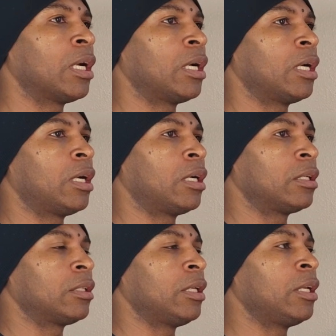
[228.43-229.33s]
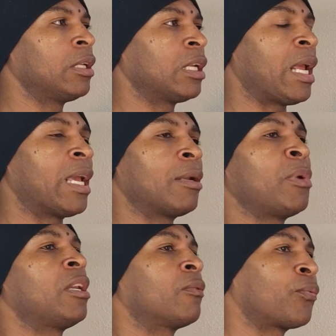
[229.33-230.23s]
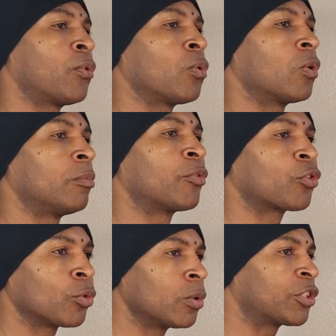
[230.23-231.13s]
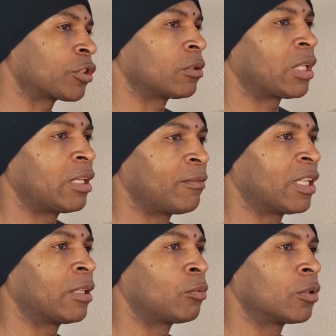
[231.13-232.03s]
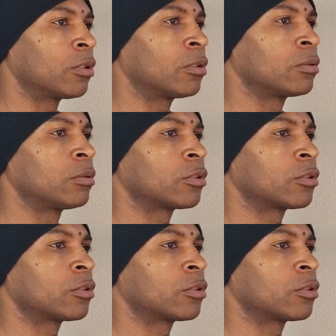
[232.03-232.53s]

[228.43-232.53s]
in an animated form through a show like Von World.